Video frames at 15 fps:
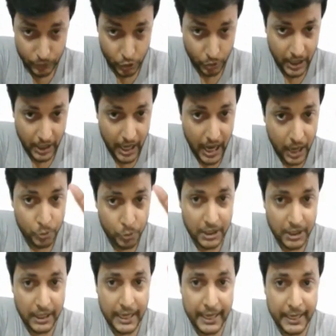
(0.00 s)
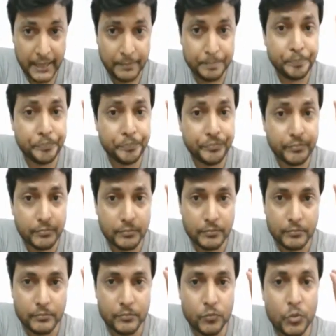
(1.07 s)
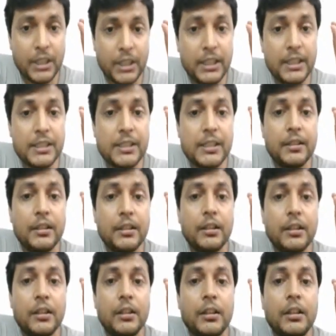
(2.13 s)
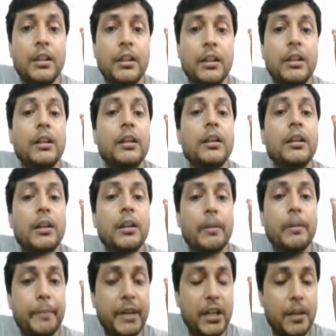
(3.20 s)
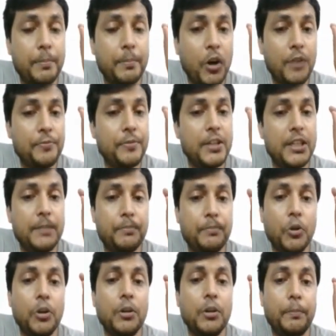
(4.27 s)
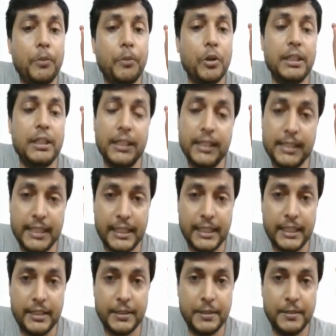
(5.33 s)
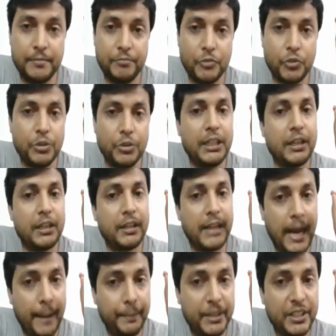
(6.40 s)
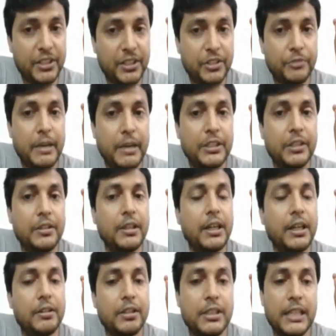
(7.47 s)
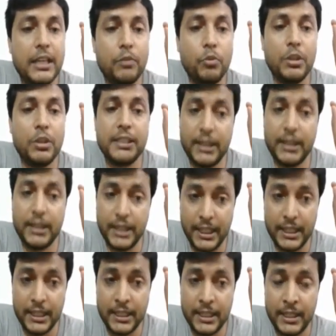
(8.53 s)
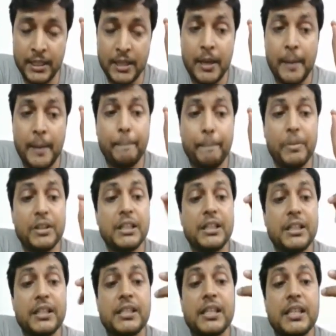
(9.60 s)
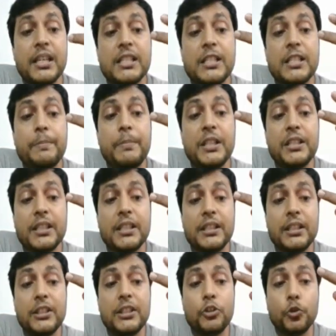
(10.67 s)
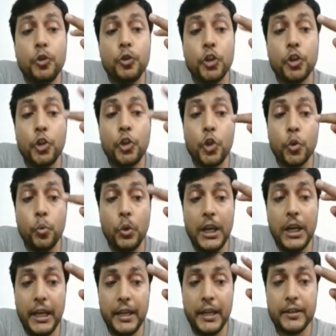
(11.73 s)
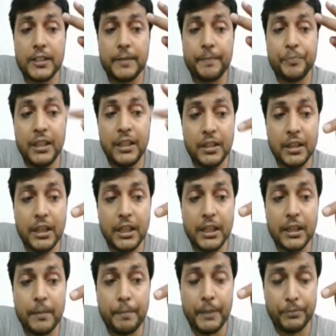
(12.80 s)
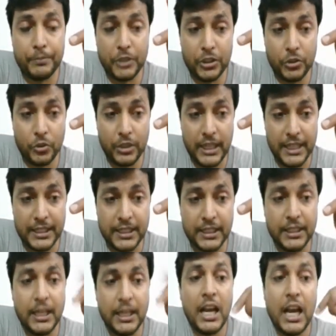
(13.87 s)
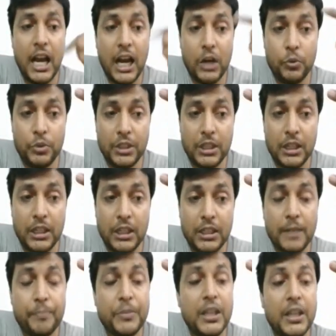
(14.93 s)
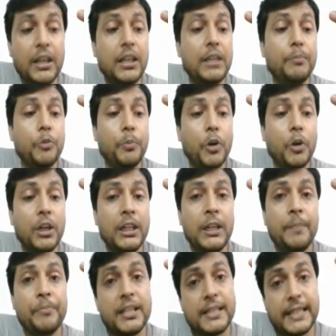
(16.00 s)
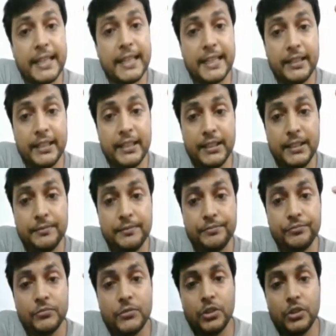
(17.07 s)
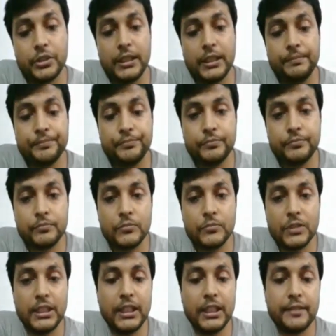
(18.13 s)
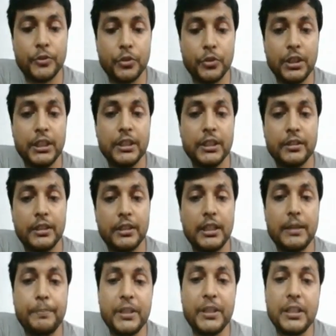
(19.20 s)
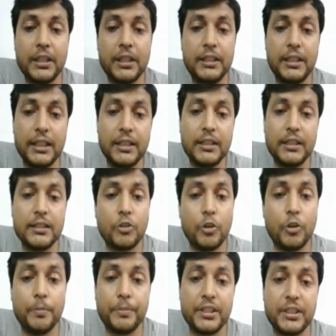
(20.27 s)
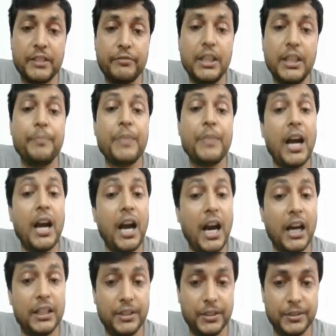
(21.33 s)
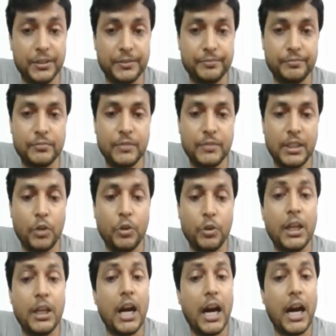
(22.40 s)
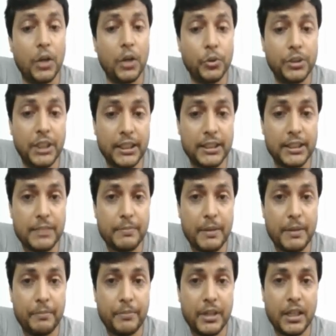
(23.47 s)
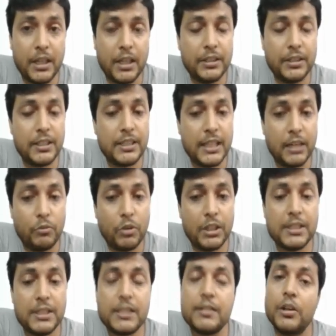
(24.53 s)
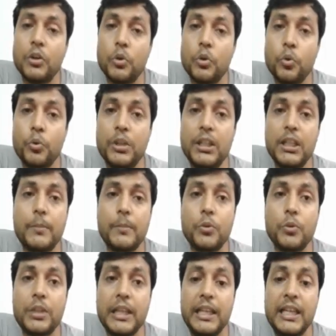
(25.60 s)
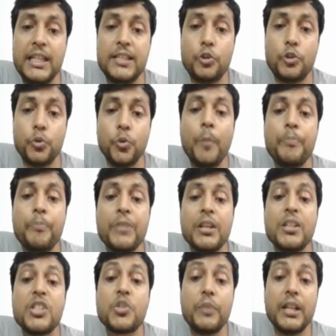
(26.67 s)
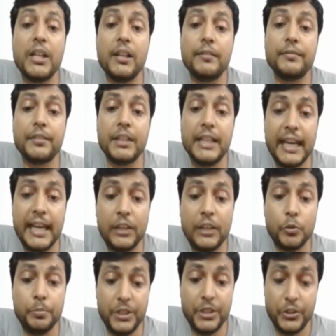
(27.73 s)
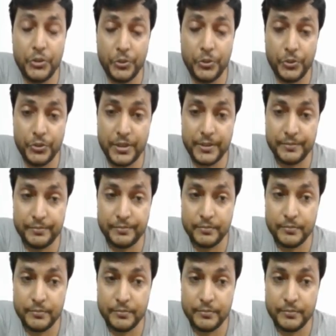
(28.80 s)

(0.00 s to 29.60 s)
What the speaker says: So the outer layer is made up of lipopolysaccharide. So in a gram-negative bacteria, the cell wall is thin, but it is split into two layers. Inner layer, peptidoglycan, outer layer, lipopolysaccharide. Okay. Therefore, the lipid content is comparatively higher. Now, how thick this membrane, this cell wall is? Only about 8 to 12 nanometers.